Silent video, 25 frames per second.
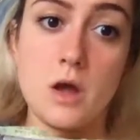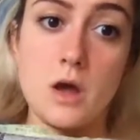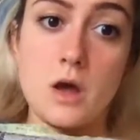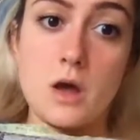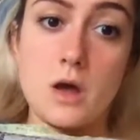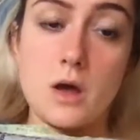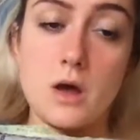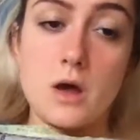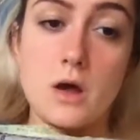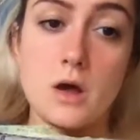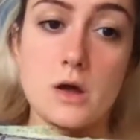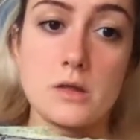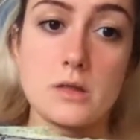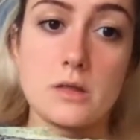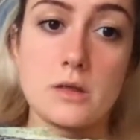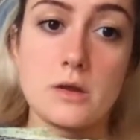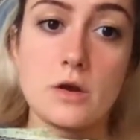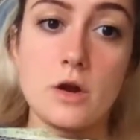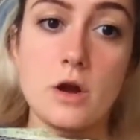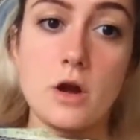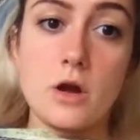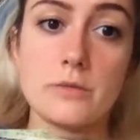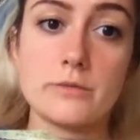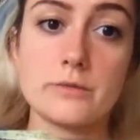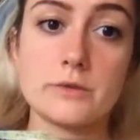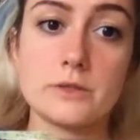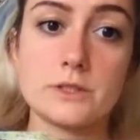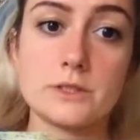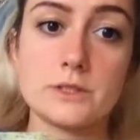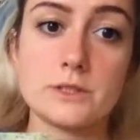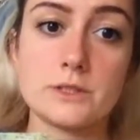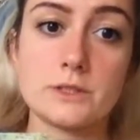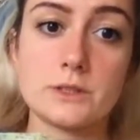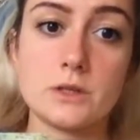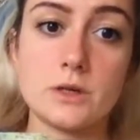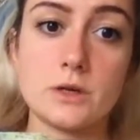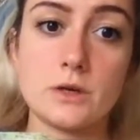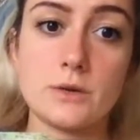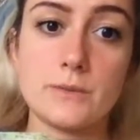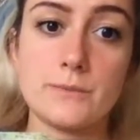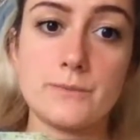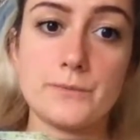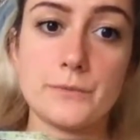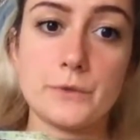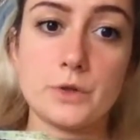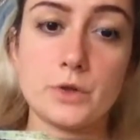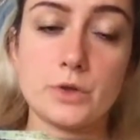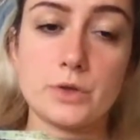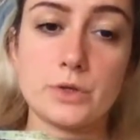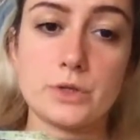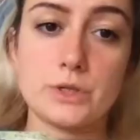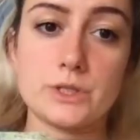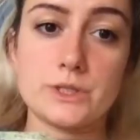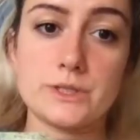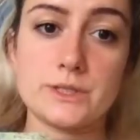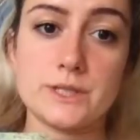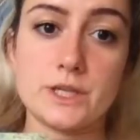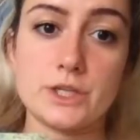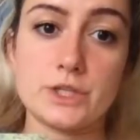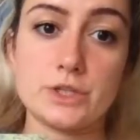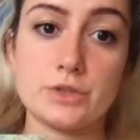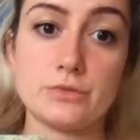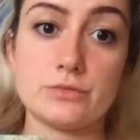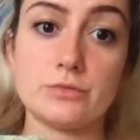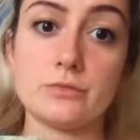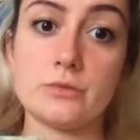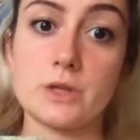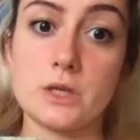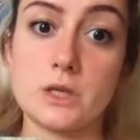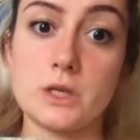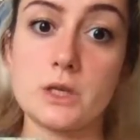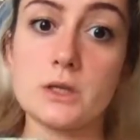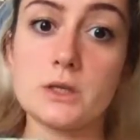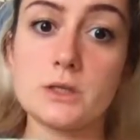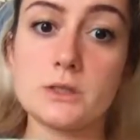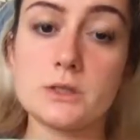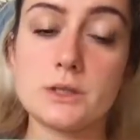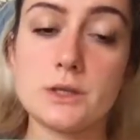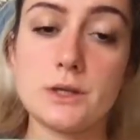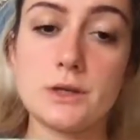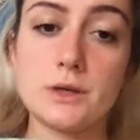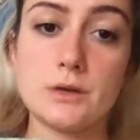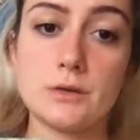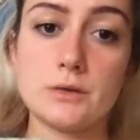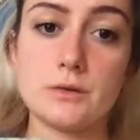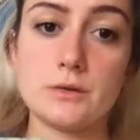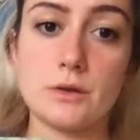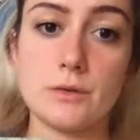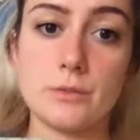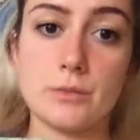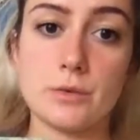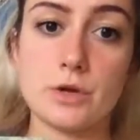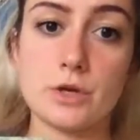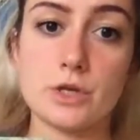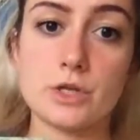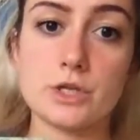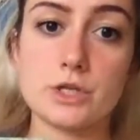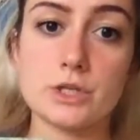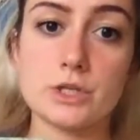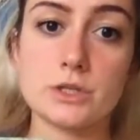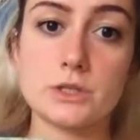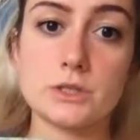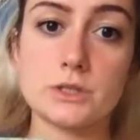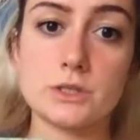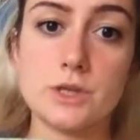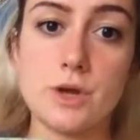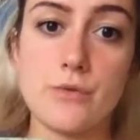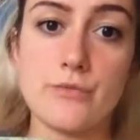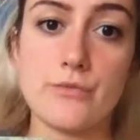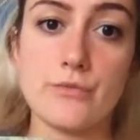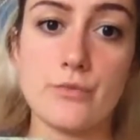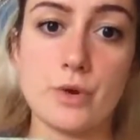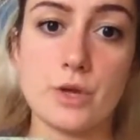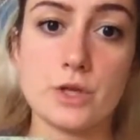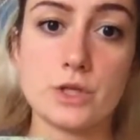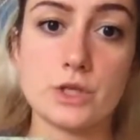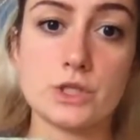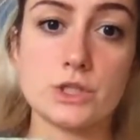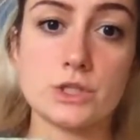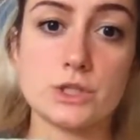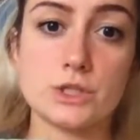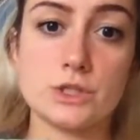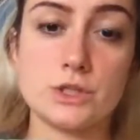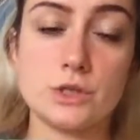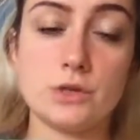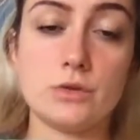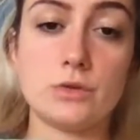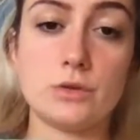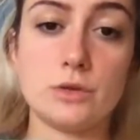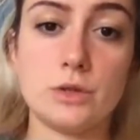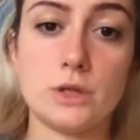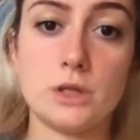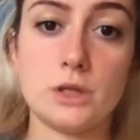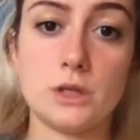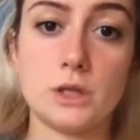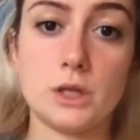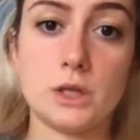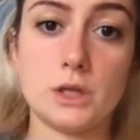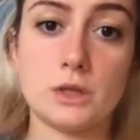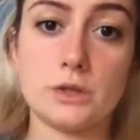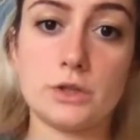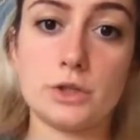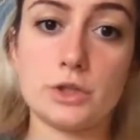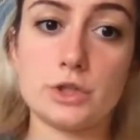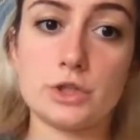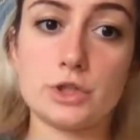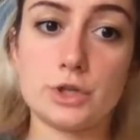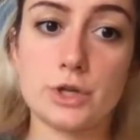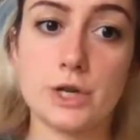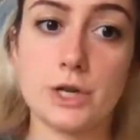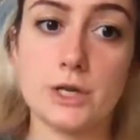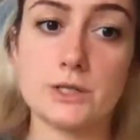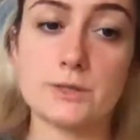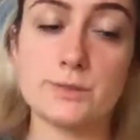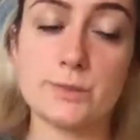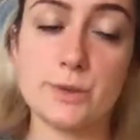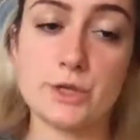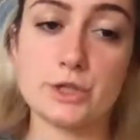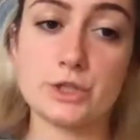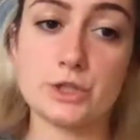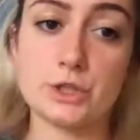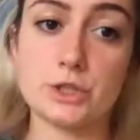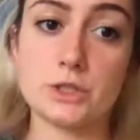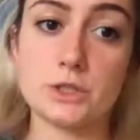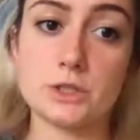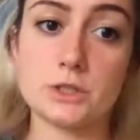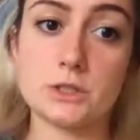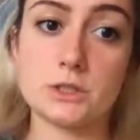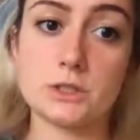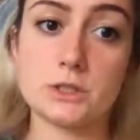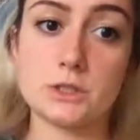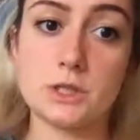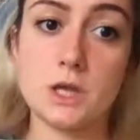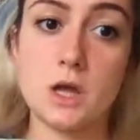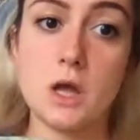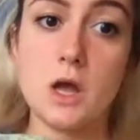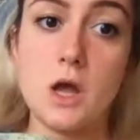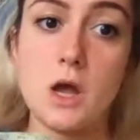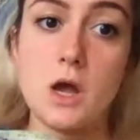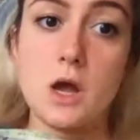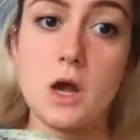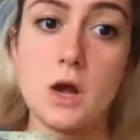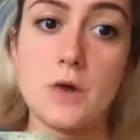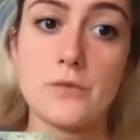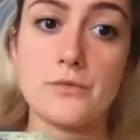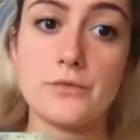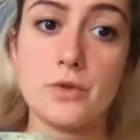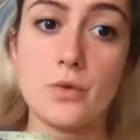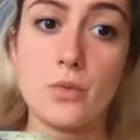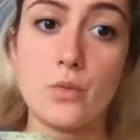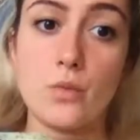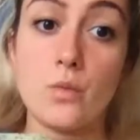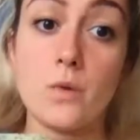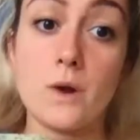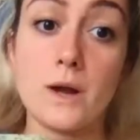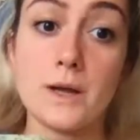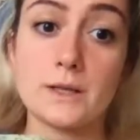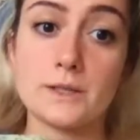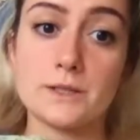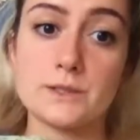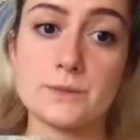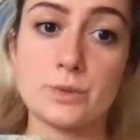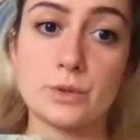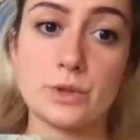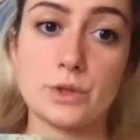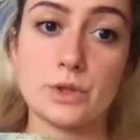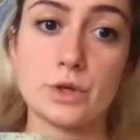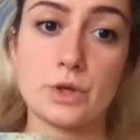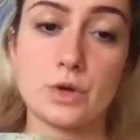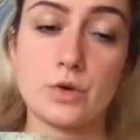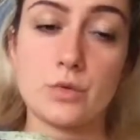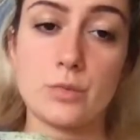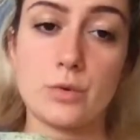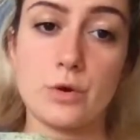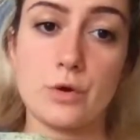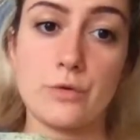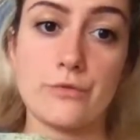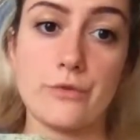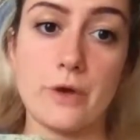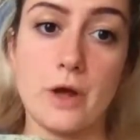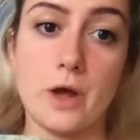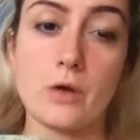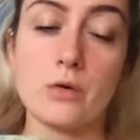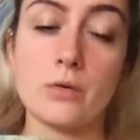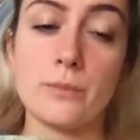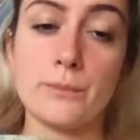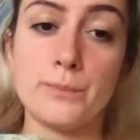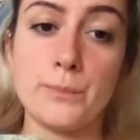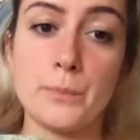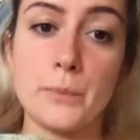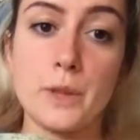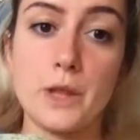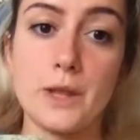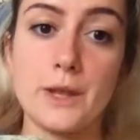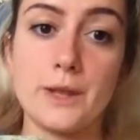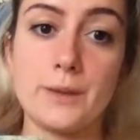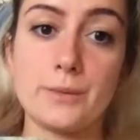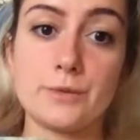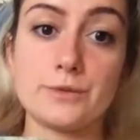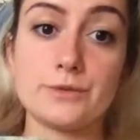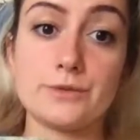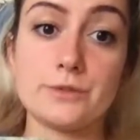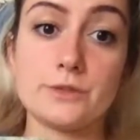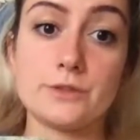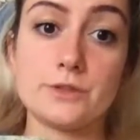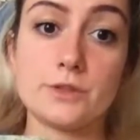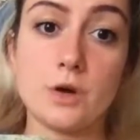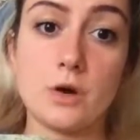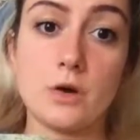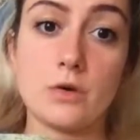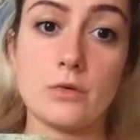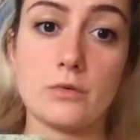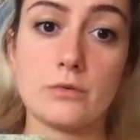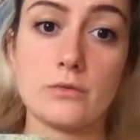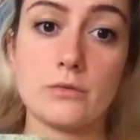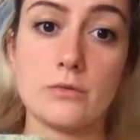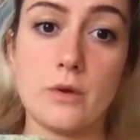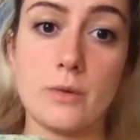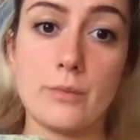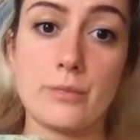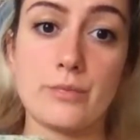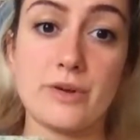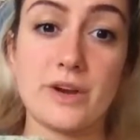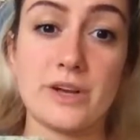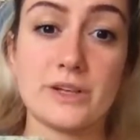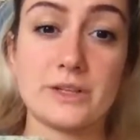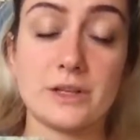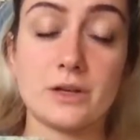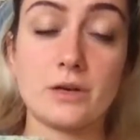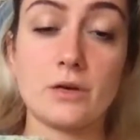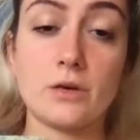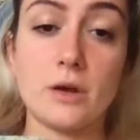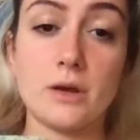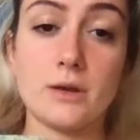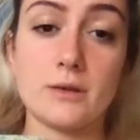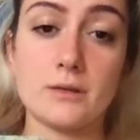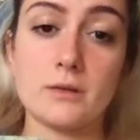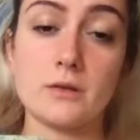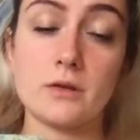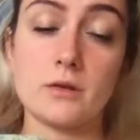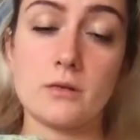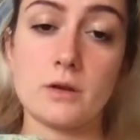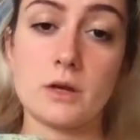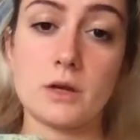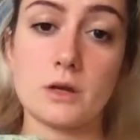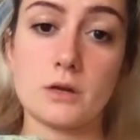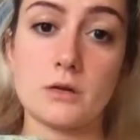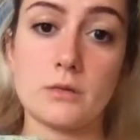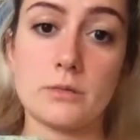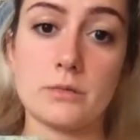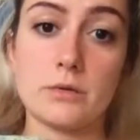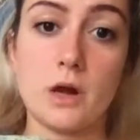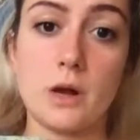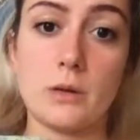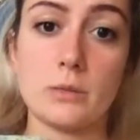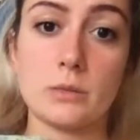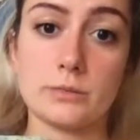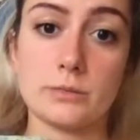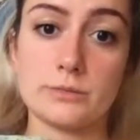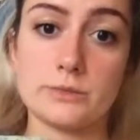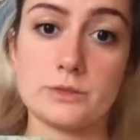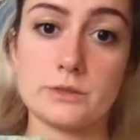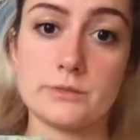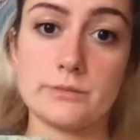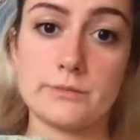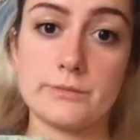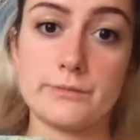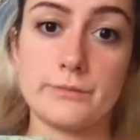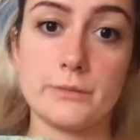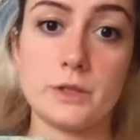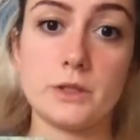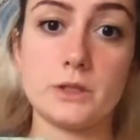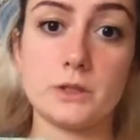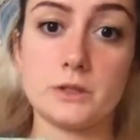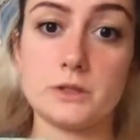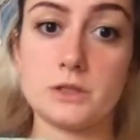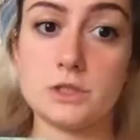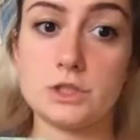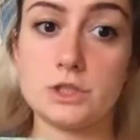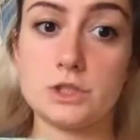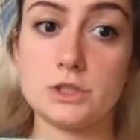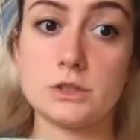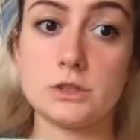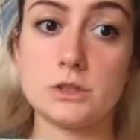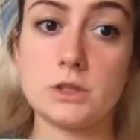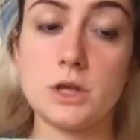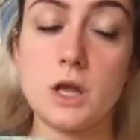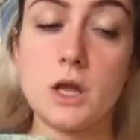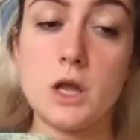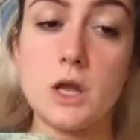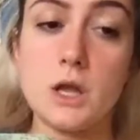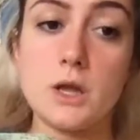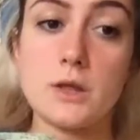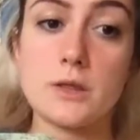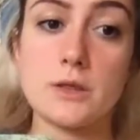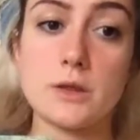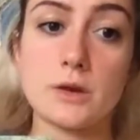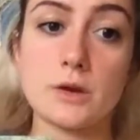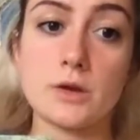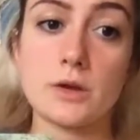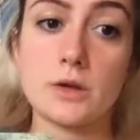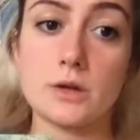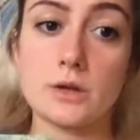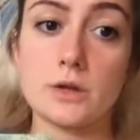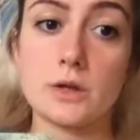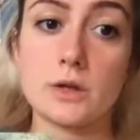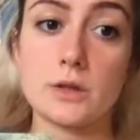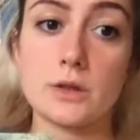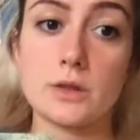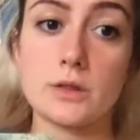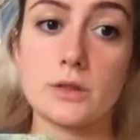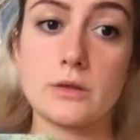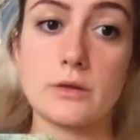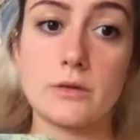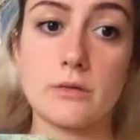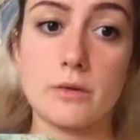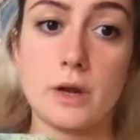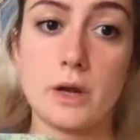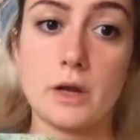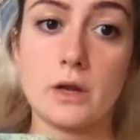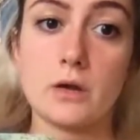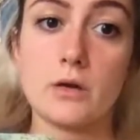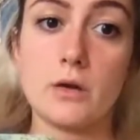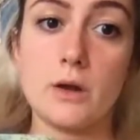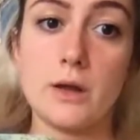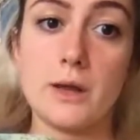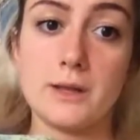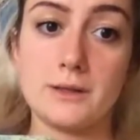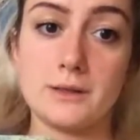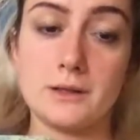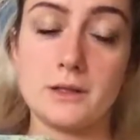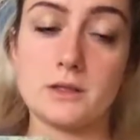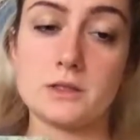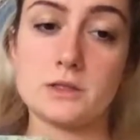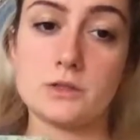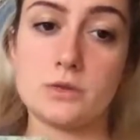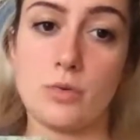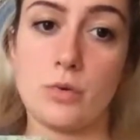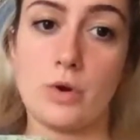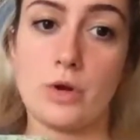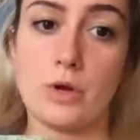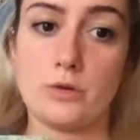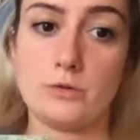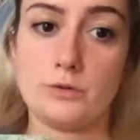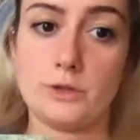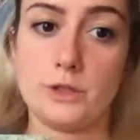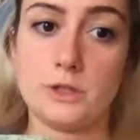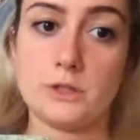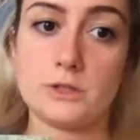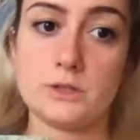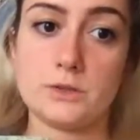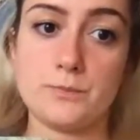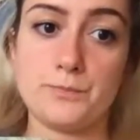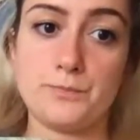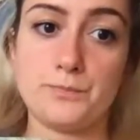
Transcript: There are obvious organizational needs, the emergence of which is due to the need to train specialists of the widest political profile, able to solve practical and theoretical problems. In addition, their theoretical and historical needs.